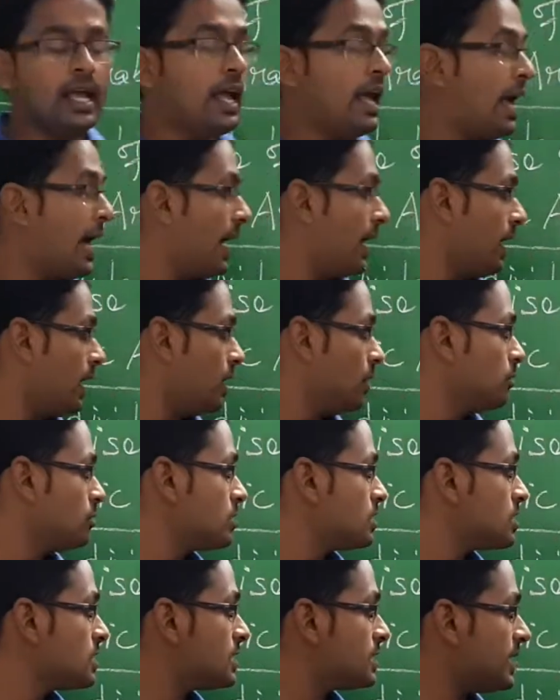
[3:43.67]

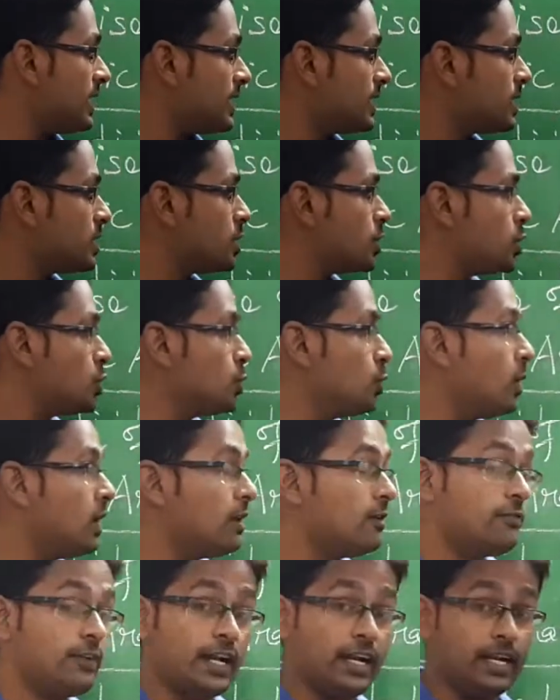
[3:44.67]
Around
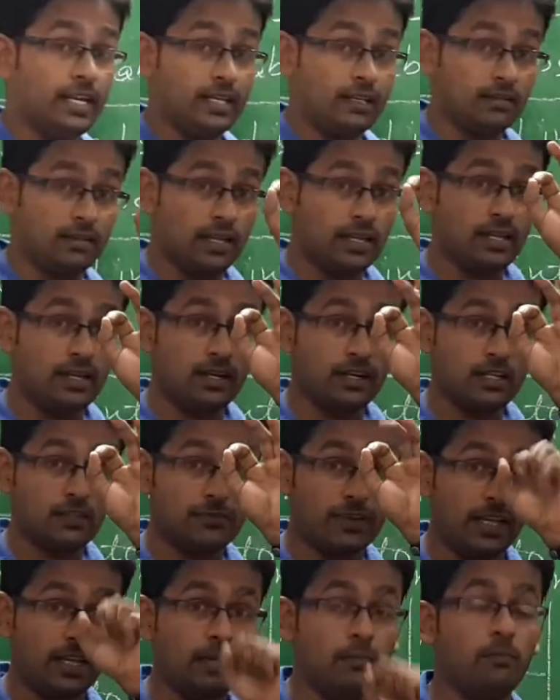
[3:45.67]
612 AD, the year is
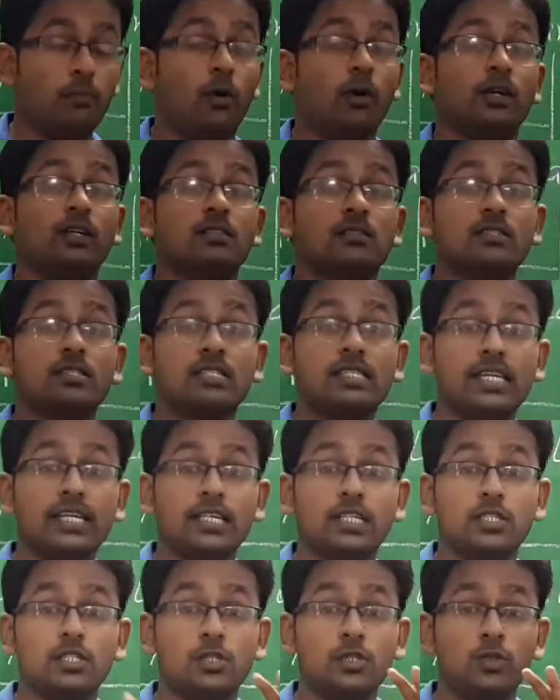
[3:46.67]
very important,
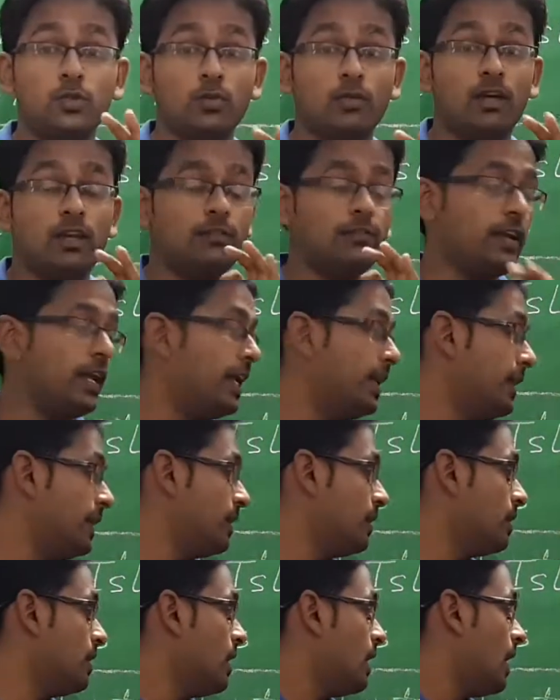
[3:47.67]
612 AD,
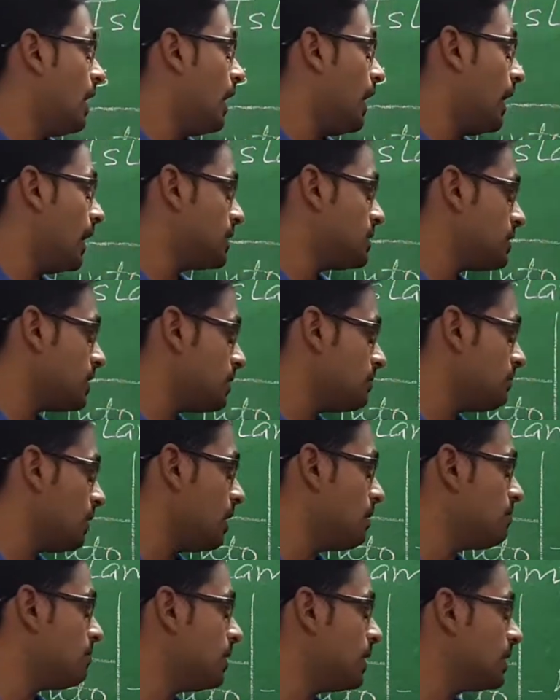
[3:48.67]
Hazrat
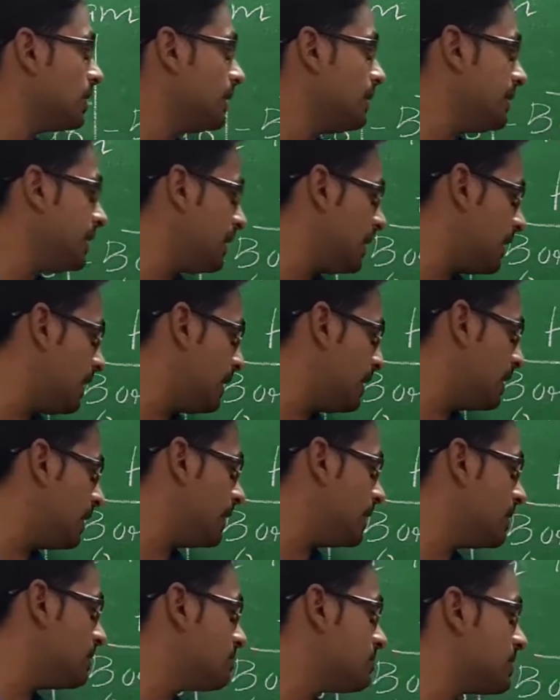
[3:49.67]
Muhammad declared
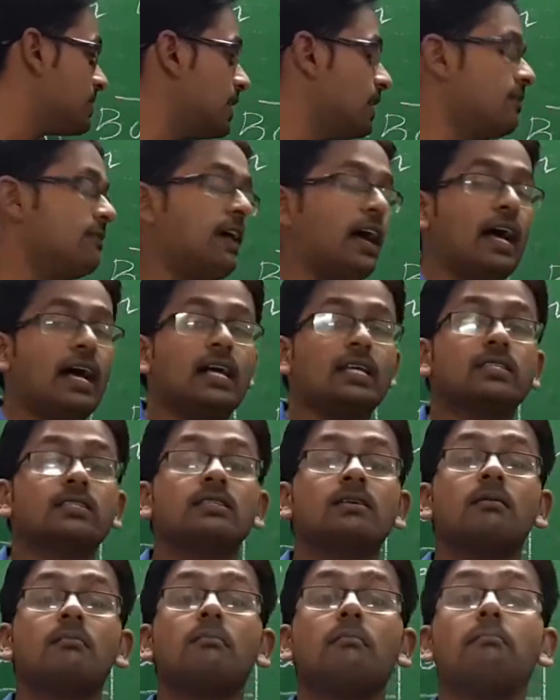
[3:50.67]
himself as
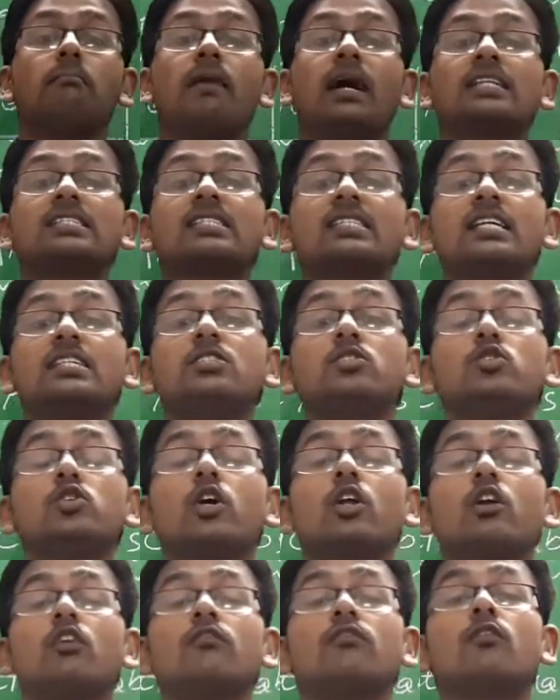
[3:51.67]
messenger
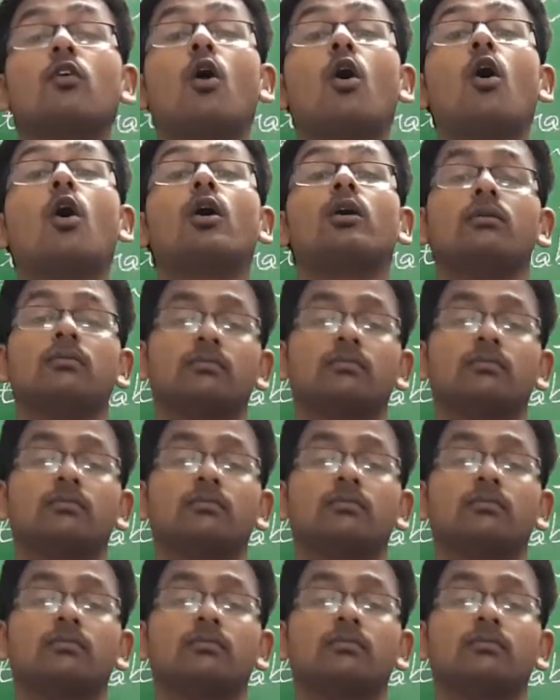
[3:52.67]
of God.